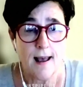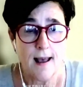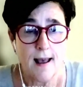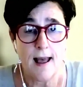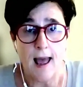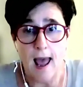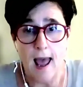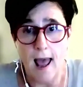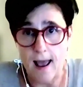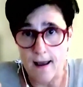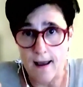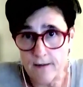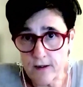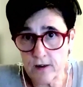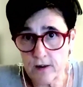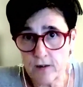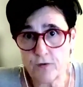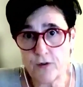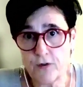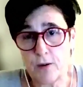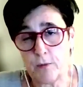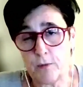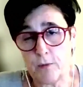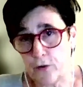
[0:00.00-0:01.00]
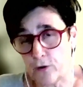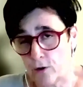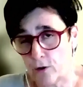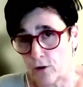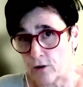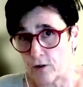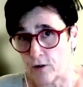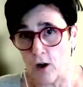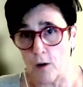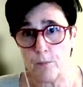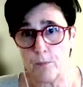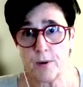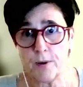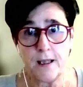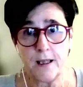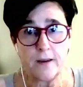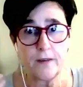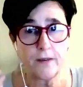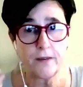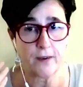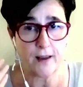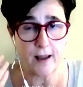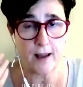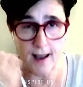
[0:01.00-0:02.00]
And pharmaceutical companies
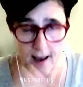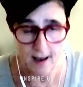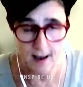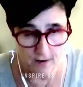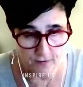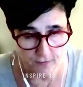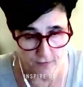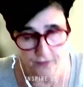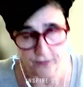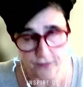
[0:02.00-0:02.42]
have